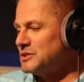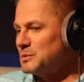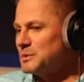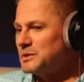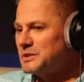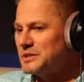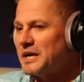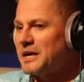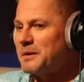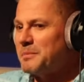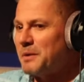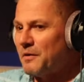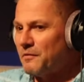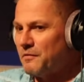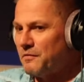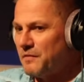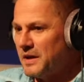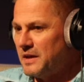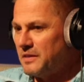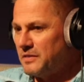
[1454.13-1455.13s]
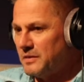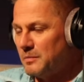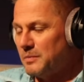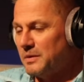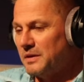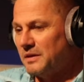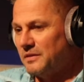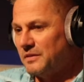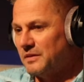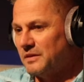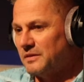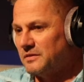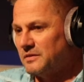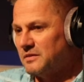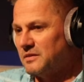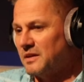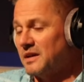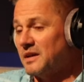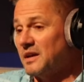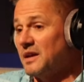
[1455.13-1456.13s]
So when you talk about faith and big things,
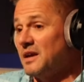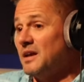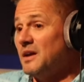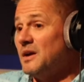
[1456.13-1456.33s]
it's like,